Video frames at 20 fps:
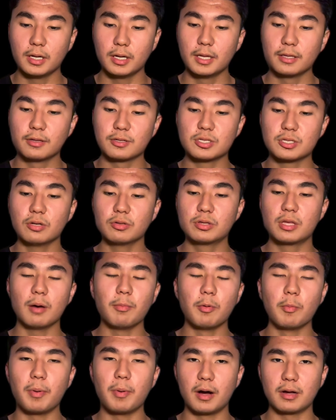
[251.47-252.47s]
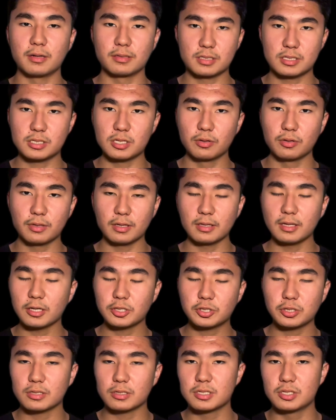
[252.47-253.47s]
There's no double bond, so the
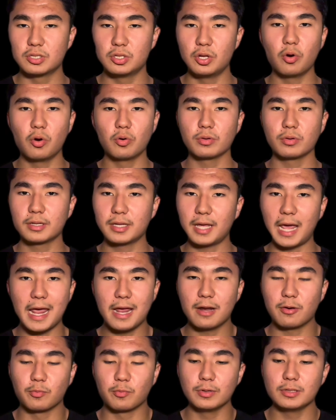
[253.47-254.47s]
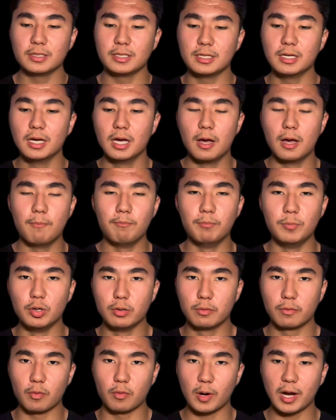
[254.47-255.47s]
electrons can't really
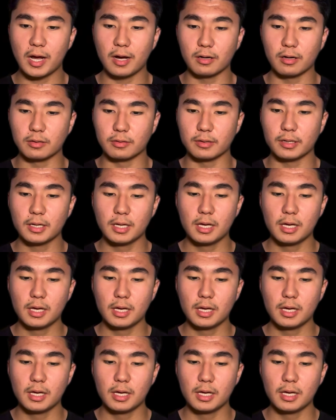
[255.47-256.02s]
move around.